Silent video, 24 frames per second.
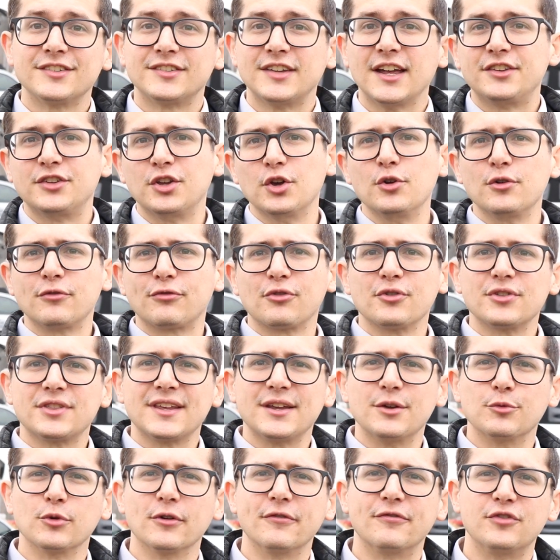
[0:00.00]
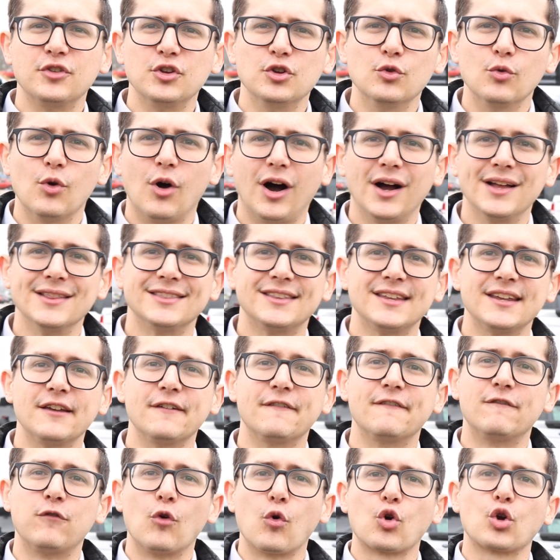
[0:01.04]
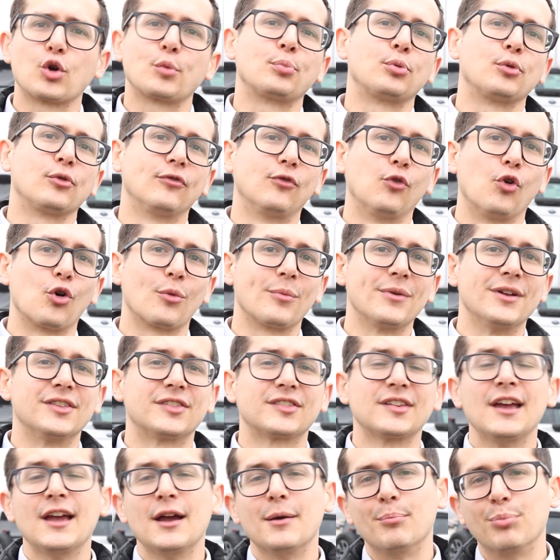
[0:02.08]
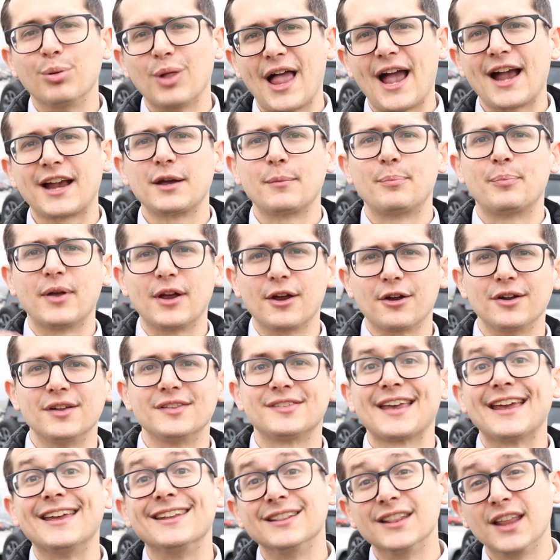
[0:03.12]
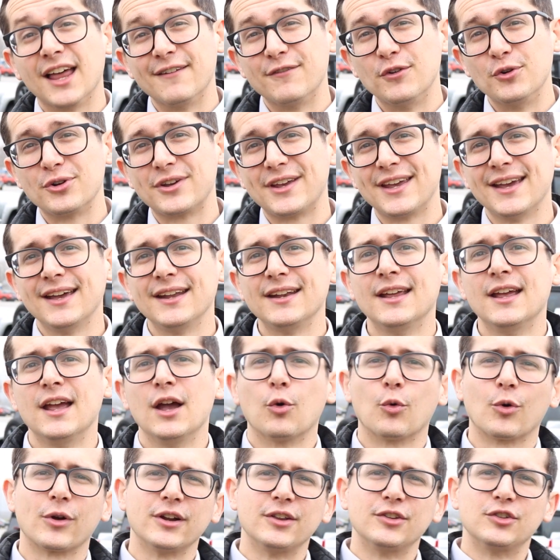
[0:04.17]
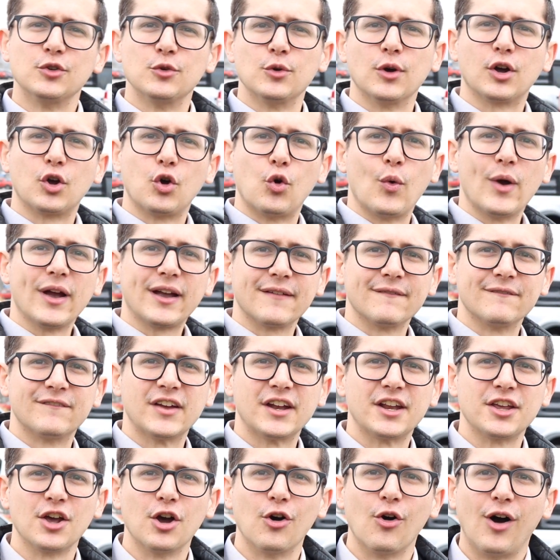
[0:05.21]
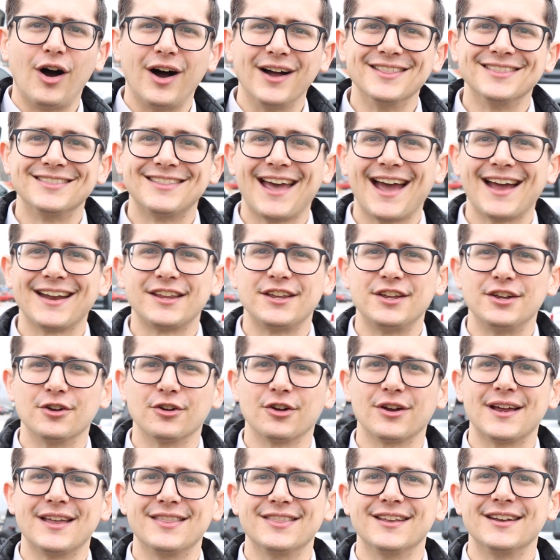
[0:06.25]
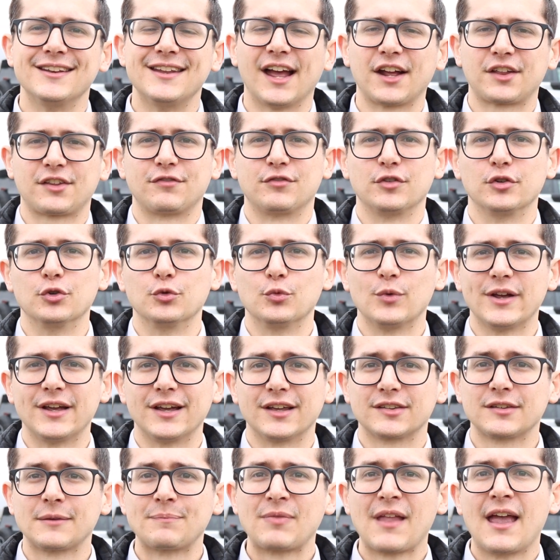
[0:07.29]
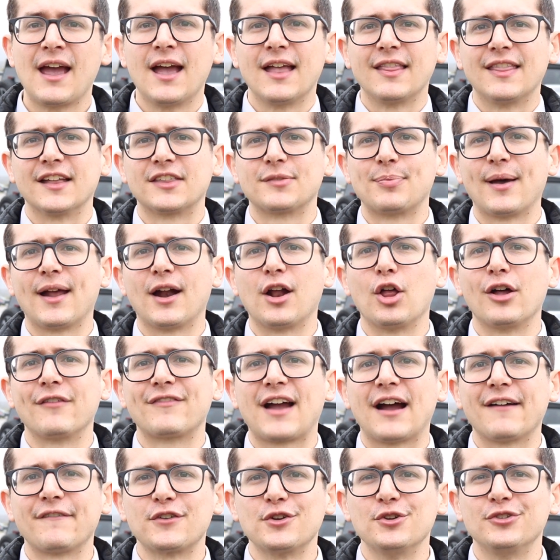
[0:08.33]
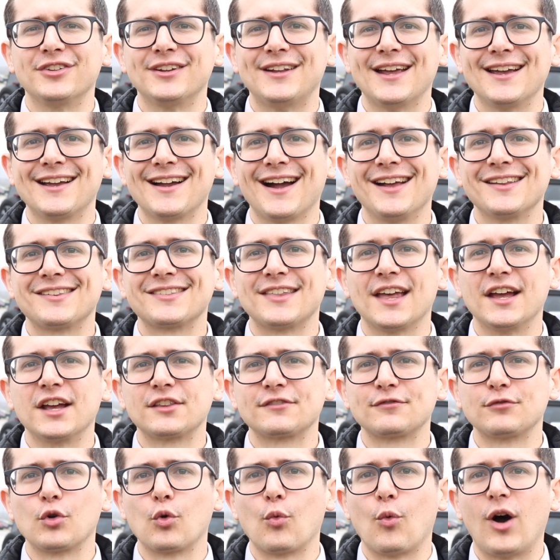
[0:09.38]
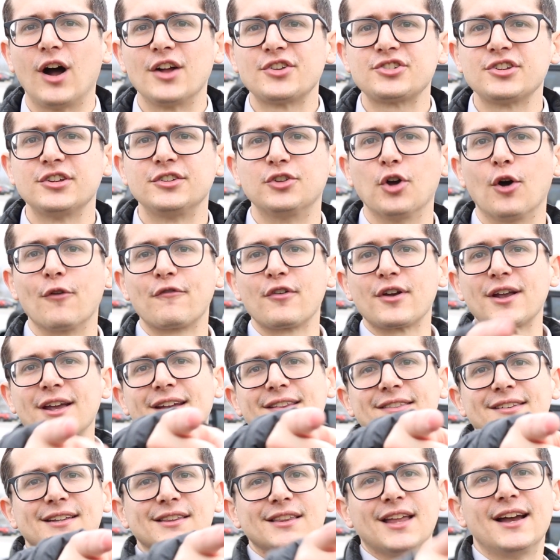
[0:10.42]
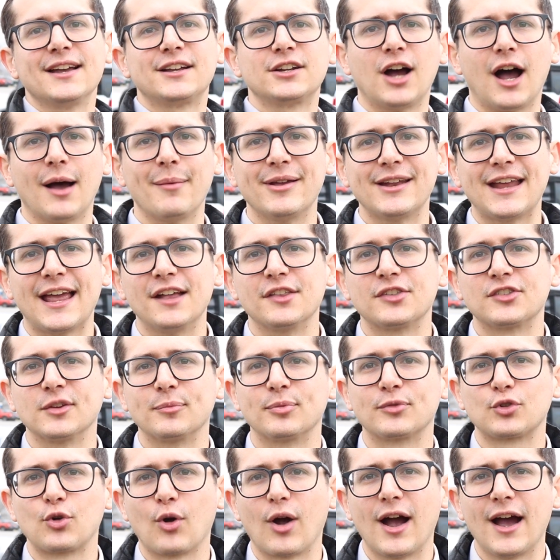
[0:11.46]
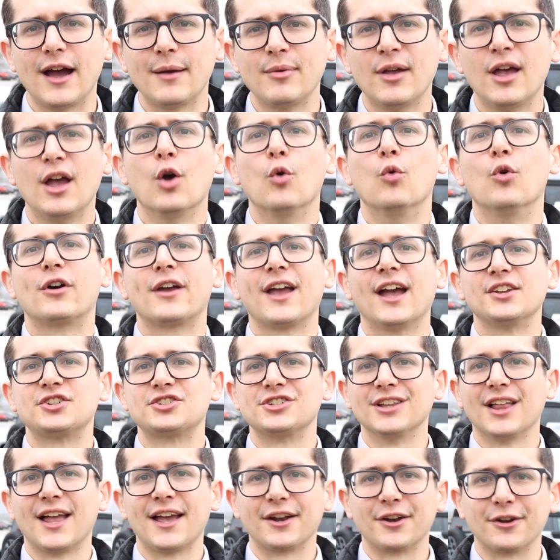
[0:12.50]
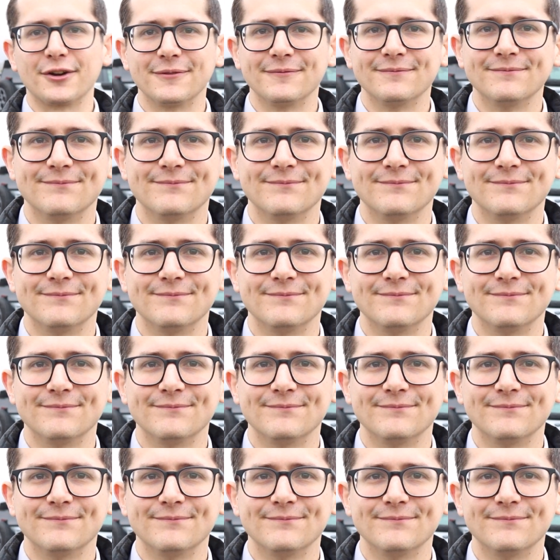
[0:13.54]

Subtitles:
Stay tuned for the review on the Ford Performance Black Appearance and Level Kit. We're gonna do a quick video on that here in the next few weeks. That's about all I've got for you today, guys. Thanks for watching. Don't forget to like, comment, and subscribe. We'll catch you later.